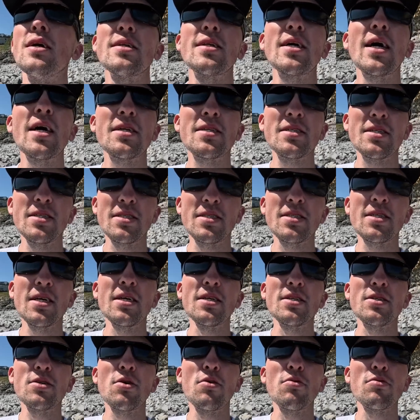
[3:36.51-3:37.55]
Dad did say
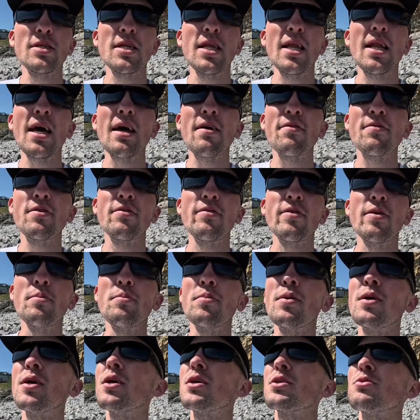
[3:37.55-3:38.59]
to go to the left of him,
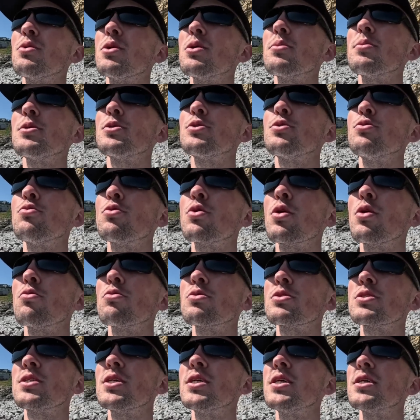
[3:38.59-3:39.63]
but I don't want to be too
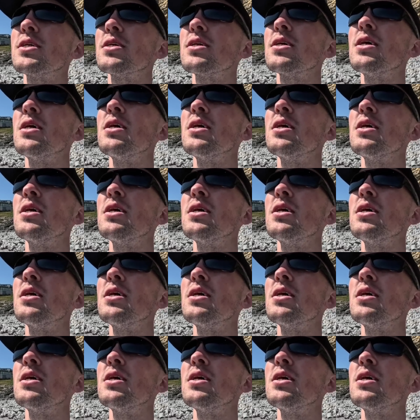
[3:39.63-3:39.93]
close to